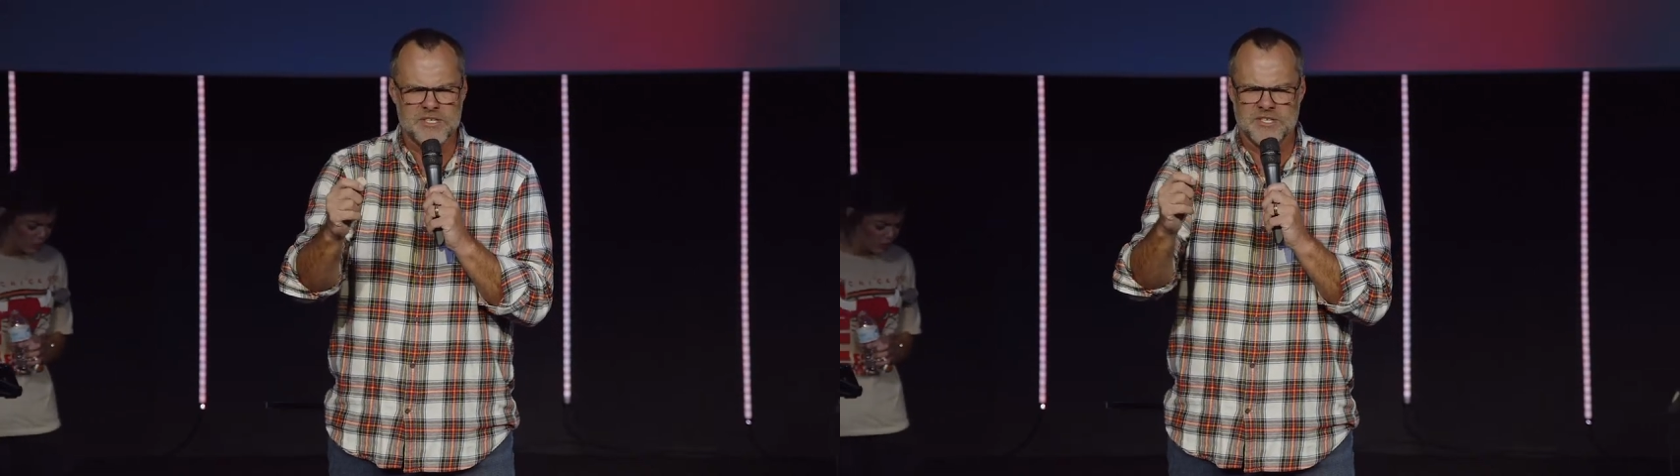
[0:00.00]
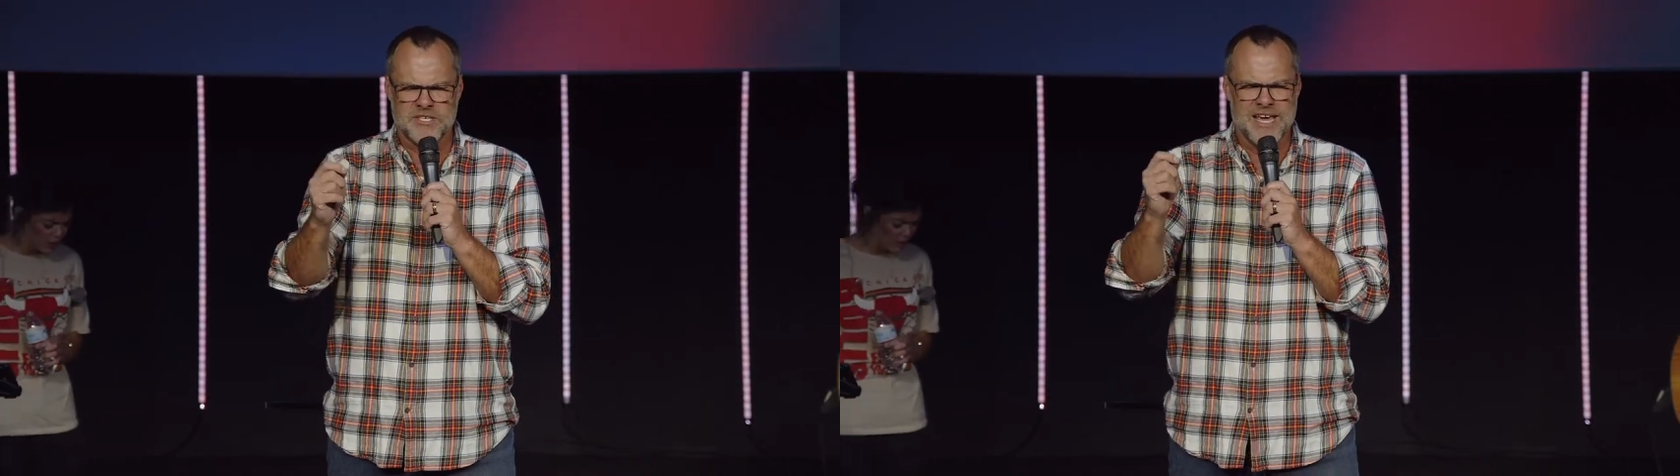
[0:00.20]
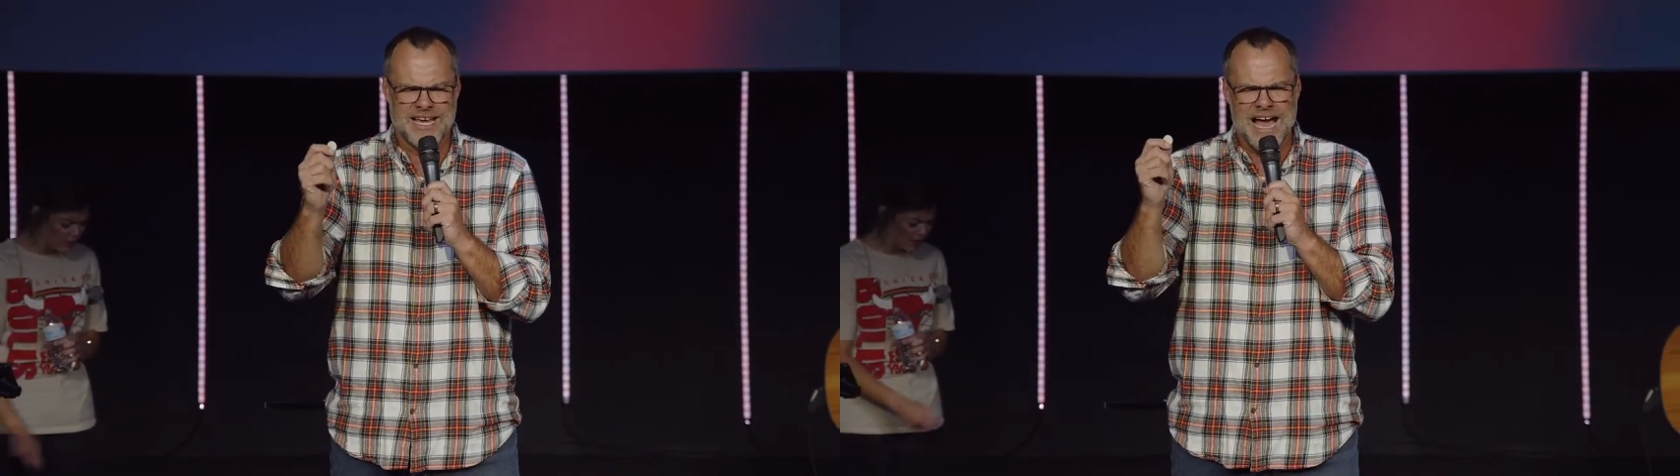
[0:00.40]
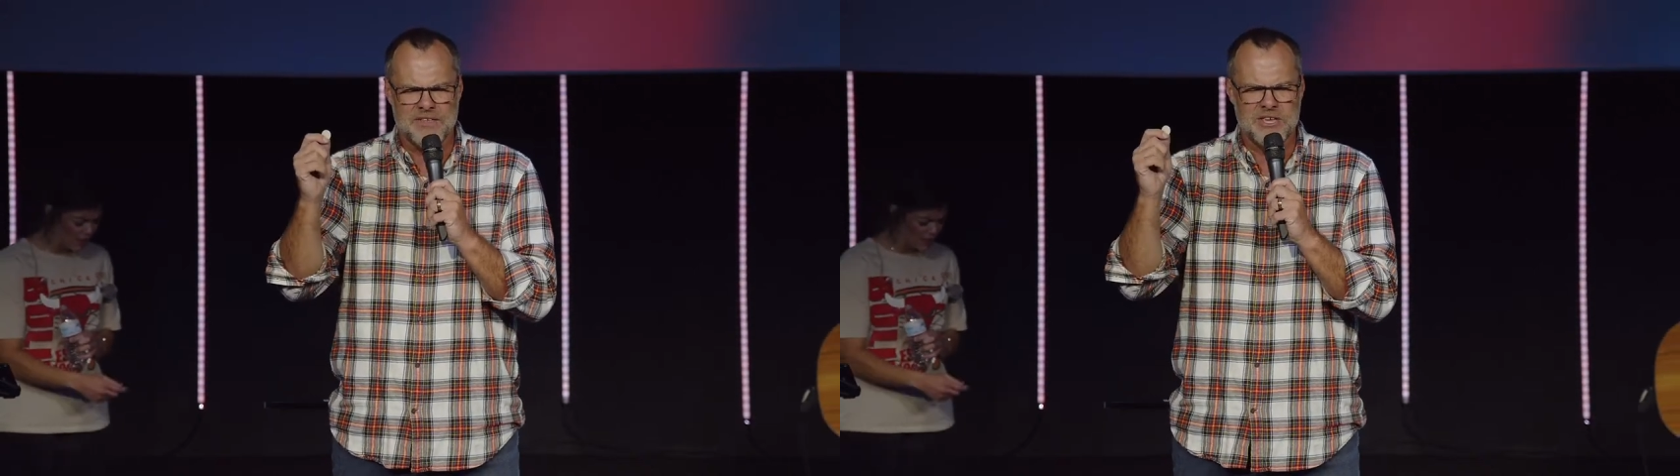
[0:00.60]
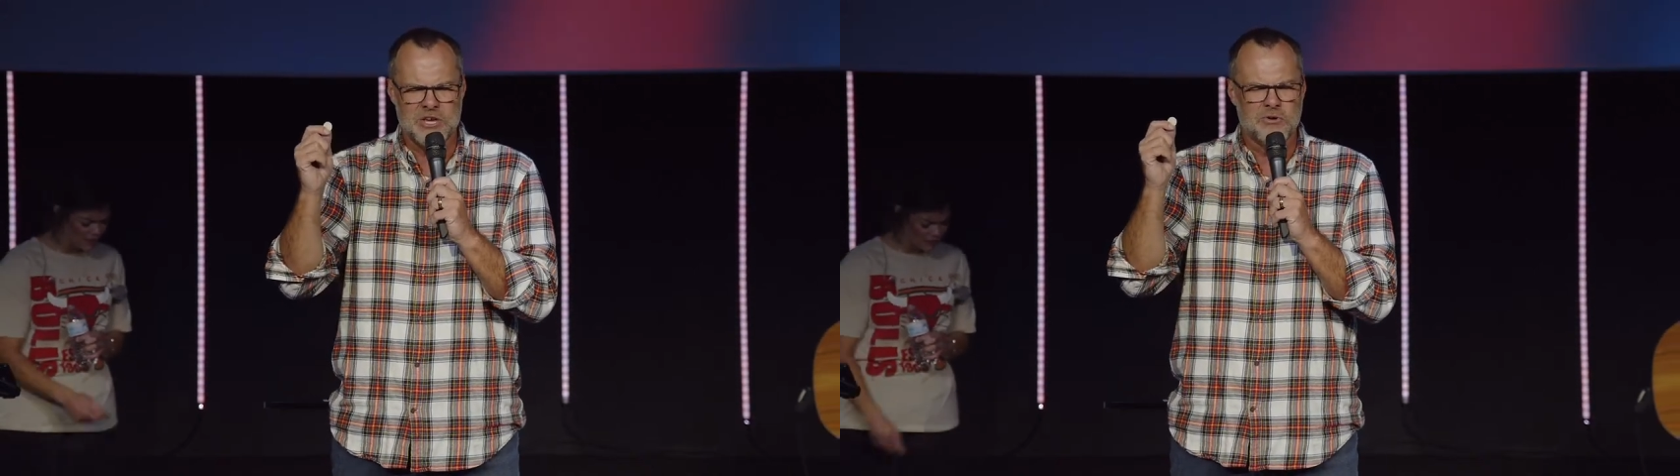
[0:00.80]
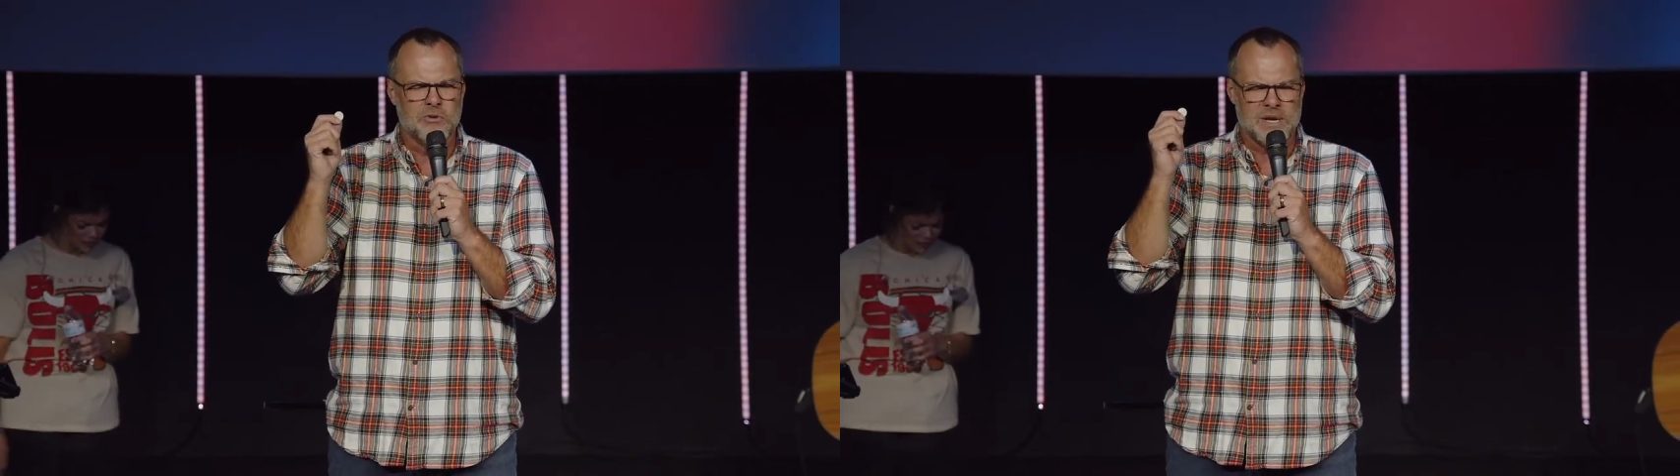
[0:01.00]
We just say, God, that you